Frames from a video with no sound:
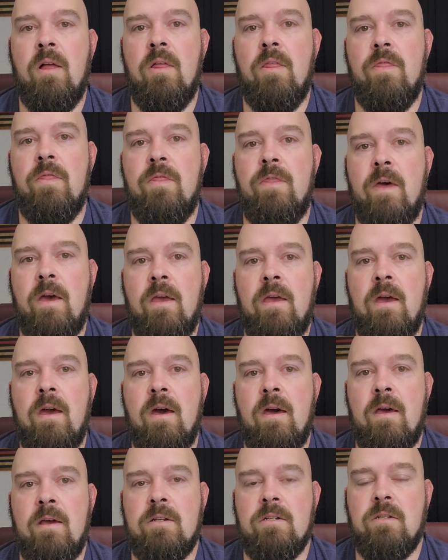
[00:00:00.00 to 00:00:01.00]
they
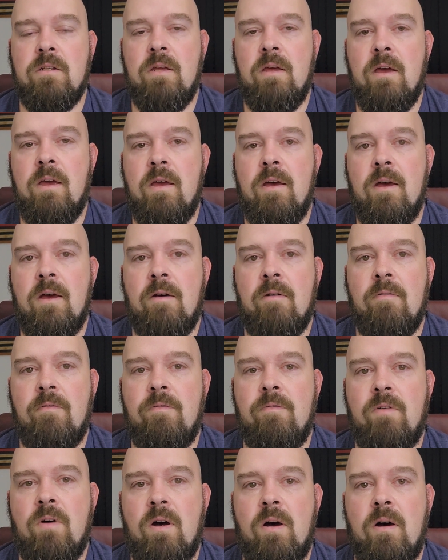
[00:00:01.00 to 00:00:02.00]
actually
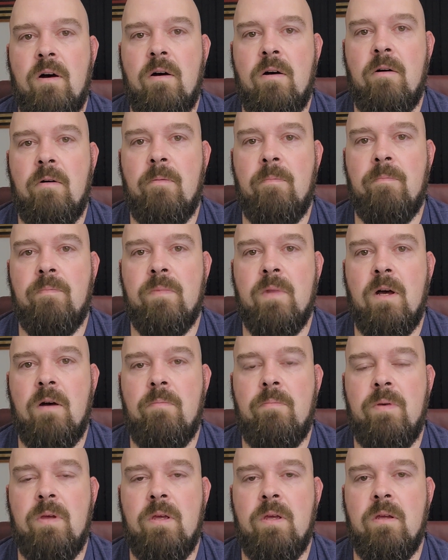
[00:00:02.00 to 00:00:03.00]
have a
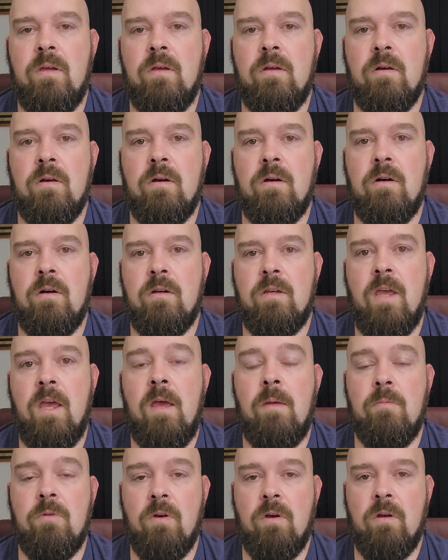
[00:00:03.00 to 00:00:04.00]
big
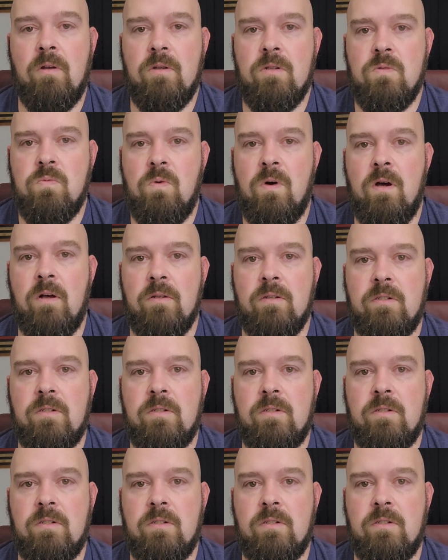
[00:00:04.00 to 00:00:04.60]
campground as well.